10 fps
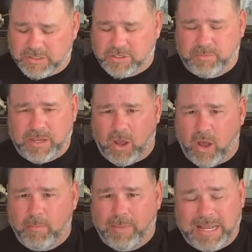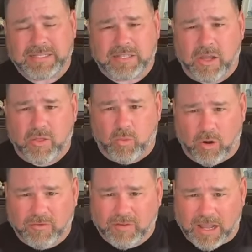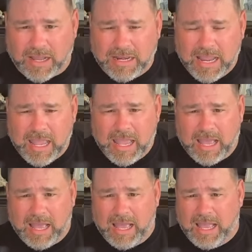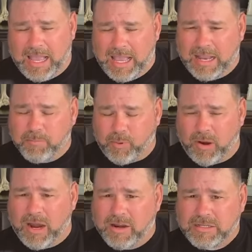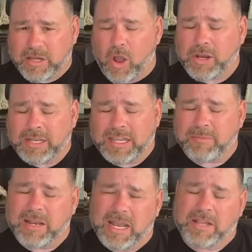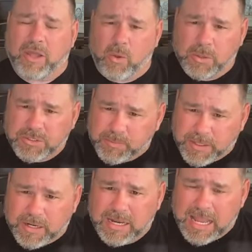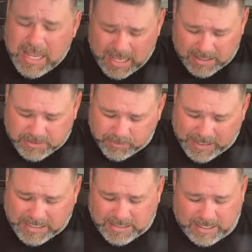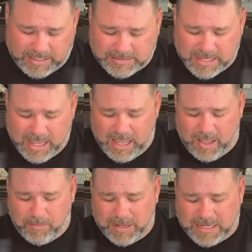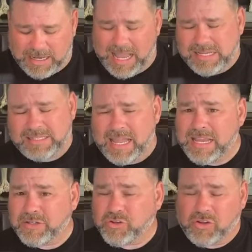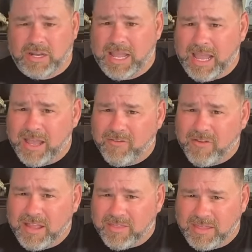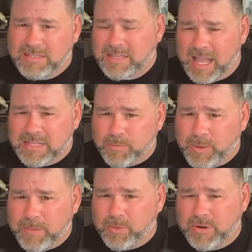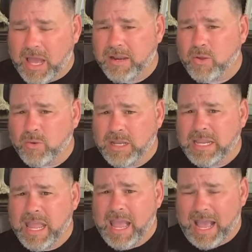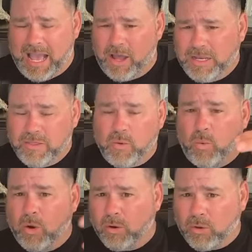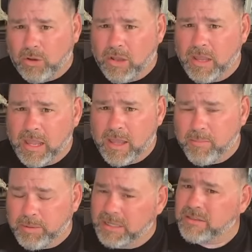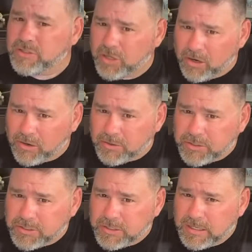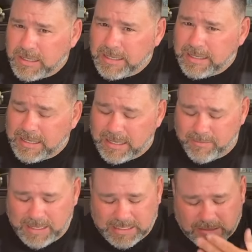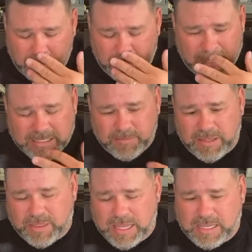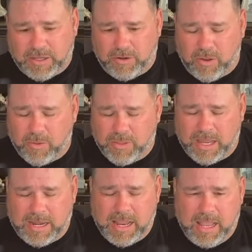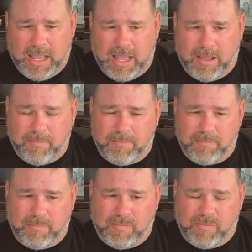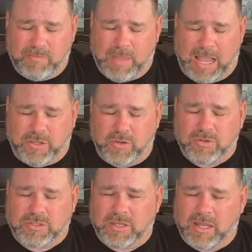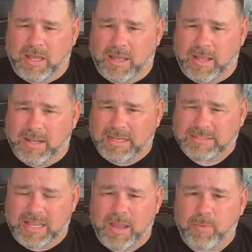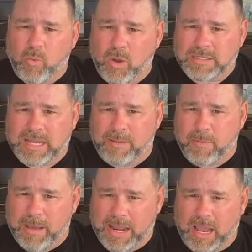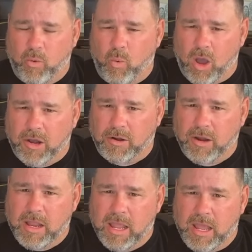It should be all based on the Word of God uh, and prayer and talking to Him and letting the Holy Spirit uh, speak to us. Uh, but in last days, you're going to have these kinds of people, not only out in the world, but in the church. um, and so that makes me think, you know, that um, I used a, a, an example one time about how water.